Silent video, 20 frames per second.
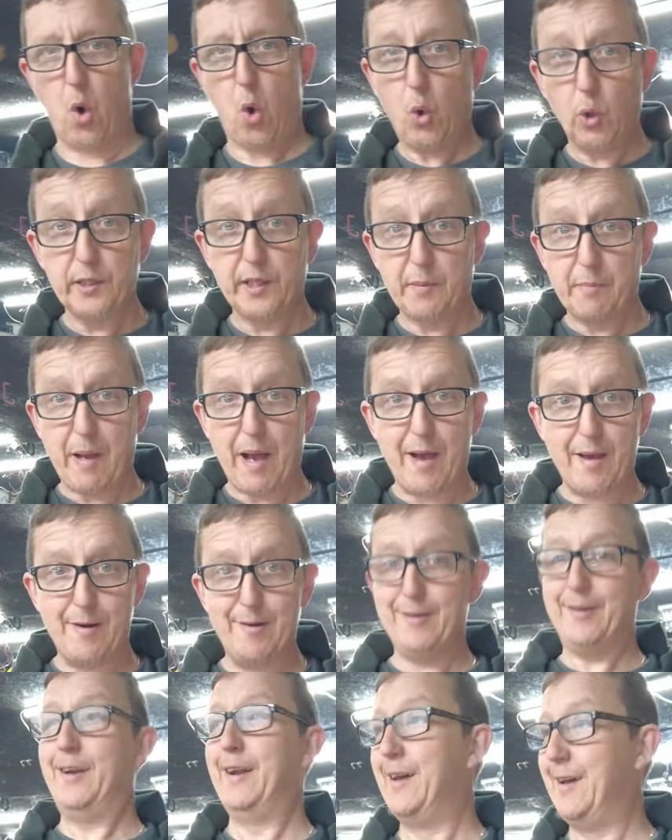Holding
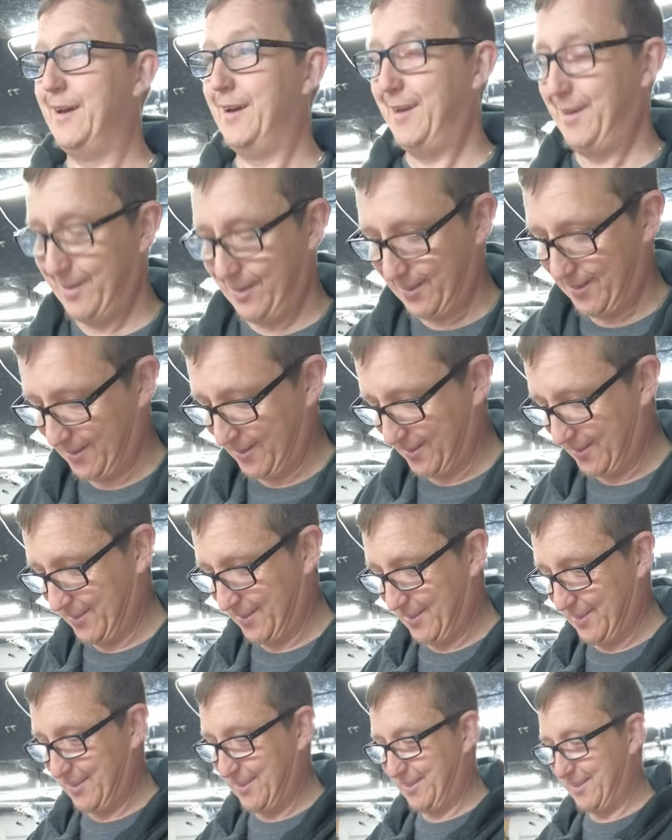pattern.
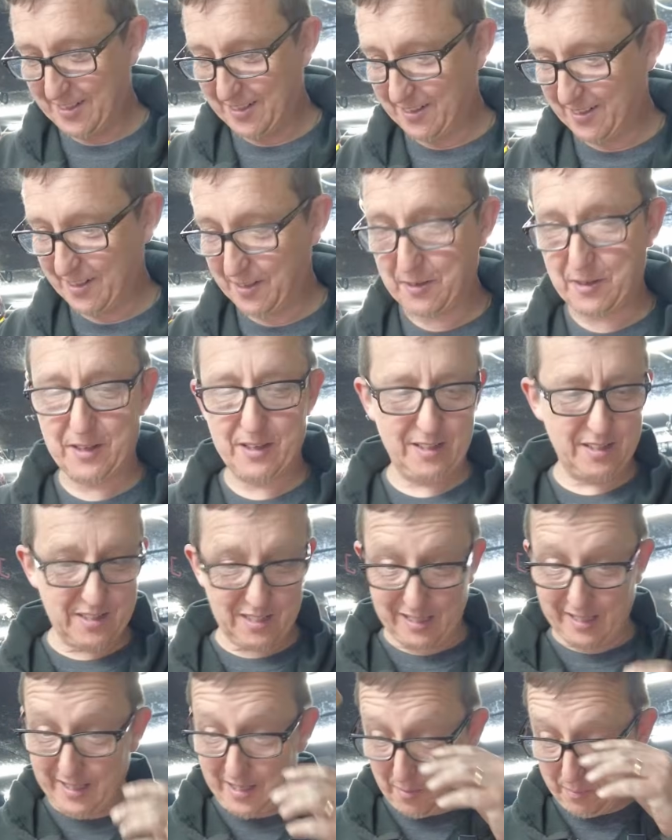All right, well,
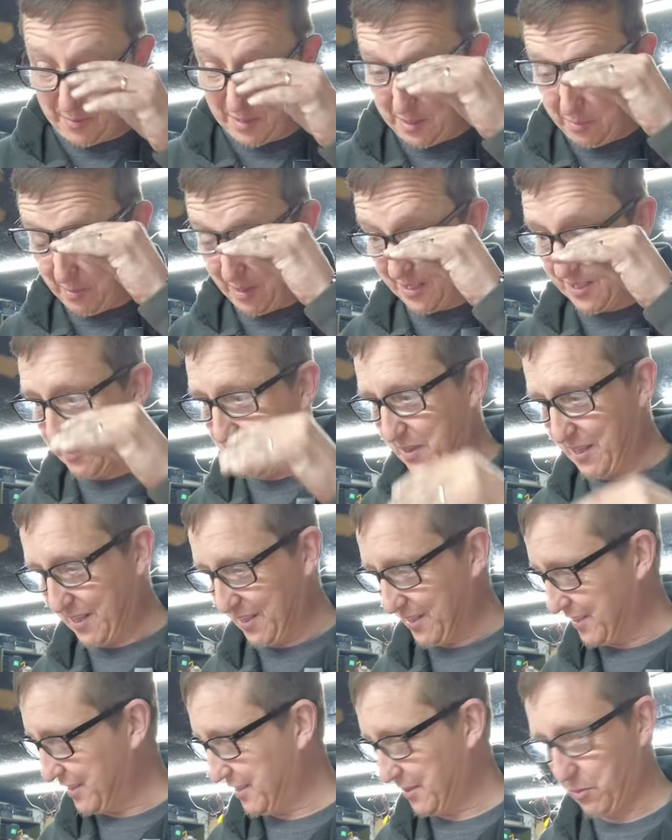let's clean up this mess
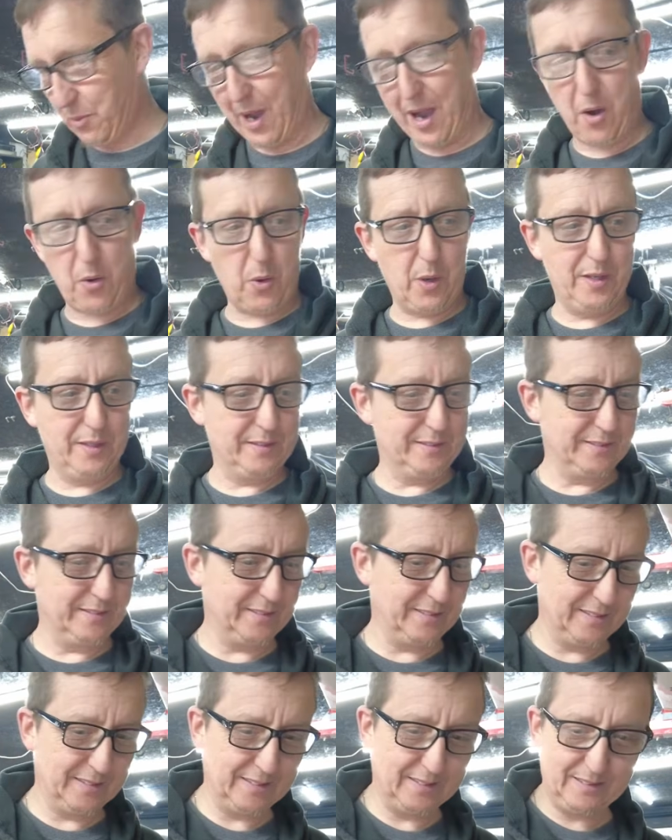because, wow.
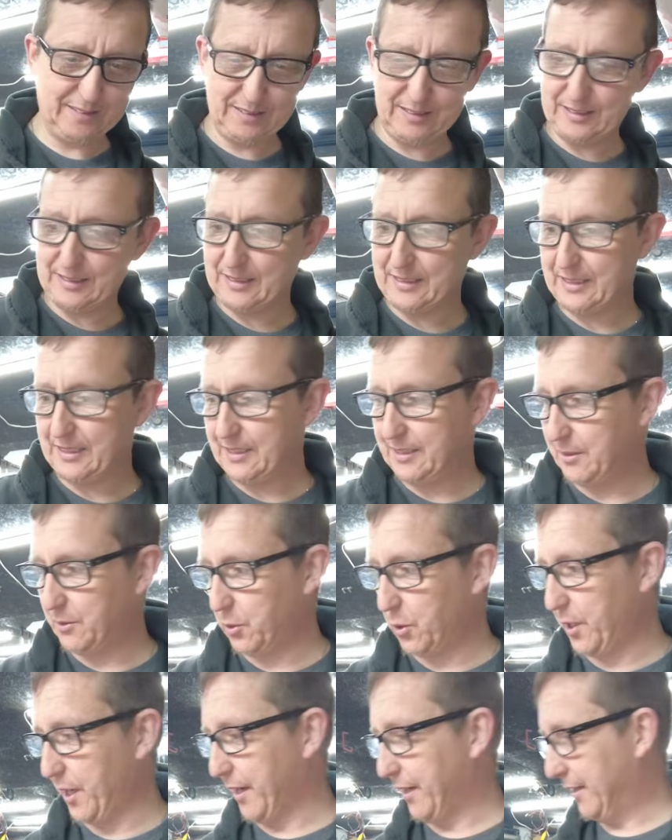
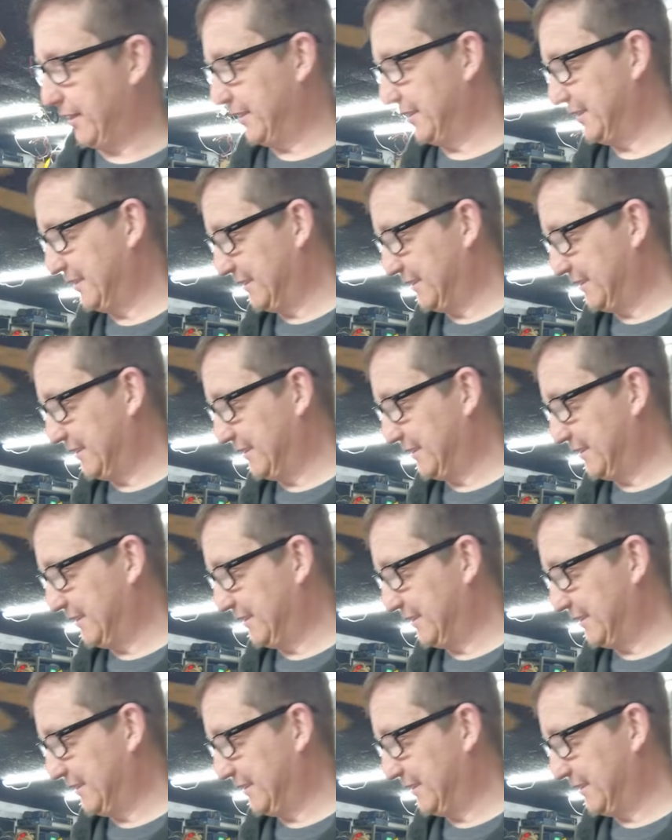Okay,